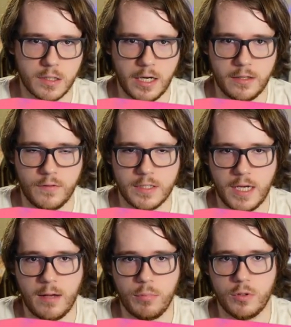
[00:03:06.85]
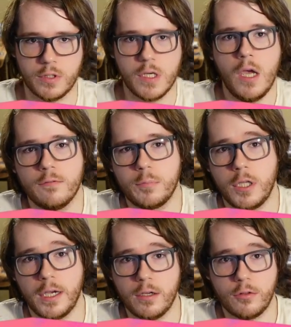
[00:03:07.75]
kind of examples of
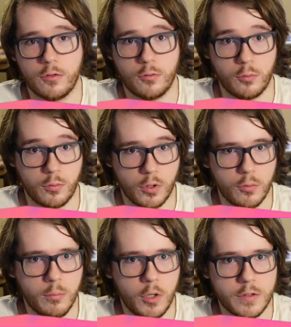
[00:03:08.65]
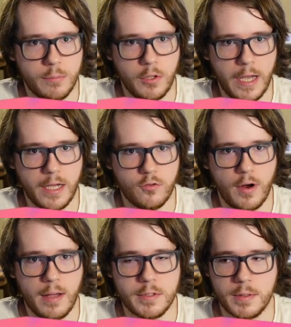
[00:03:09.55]
playing through multiple hand
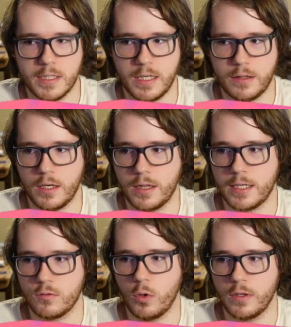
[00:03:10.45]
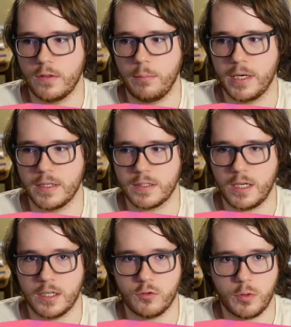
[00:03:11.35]
traps, because I think that's one of the biggest
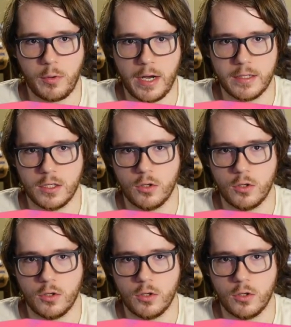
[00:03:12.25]
things with branded.